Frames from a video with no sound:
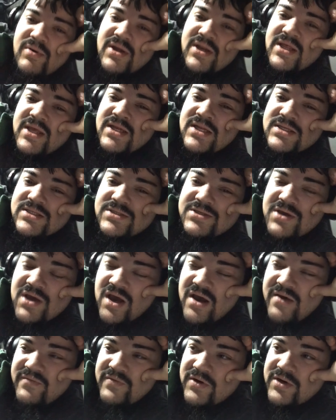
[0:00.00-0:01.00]
but it is
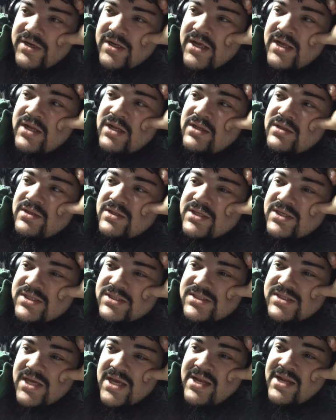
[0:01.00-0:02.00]
covered in at
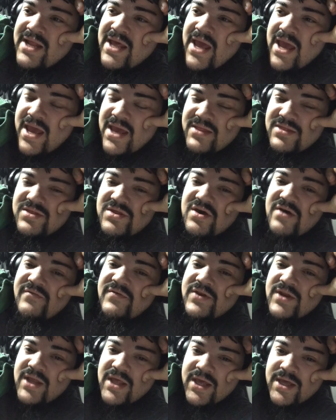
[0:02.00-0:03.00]
least an eighth of
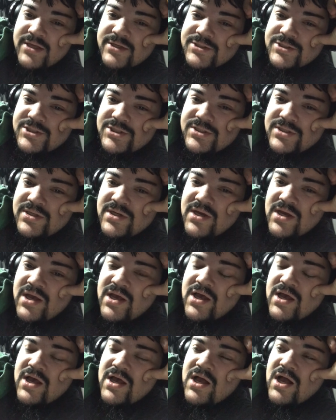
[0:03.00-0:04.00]
an inch
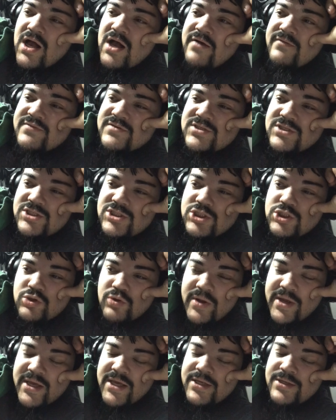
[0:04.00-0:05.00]
of
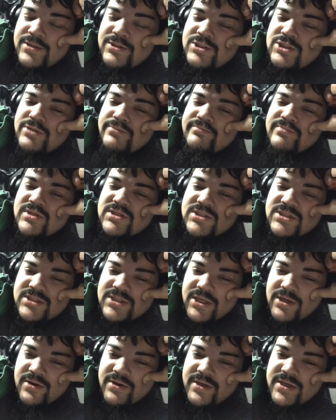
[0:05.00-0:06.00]
strange,
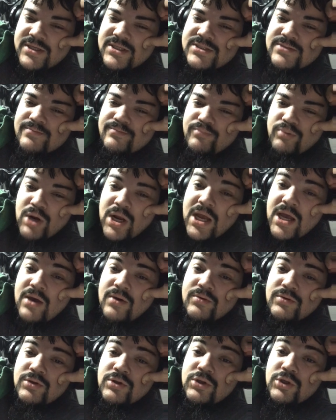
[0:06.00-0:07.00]
mysterious
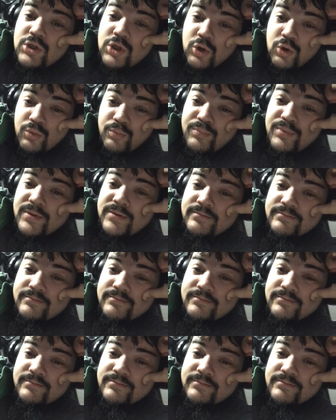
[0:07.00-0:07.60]
brown goop.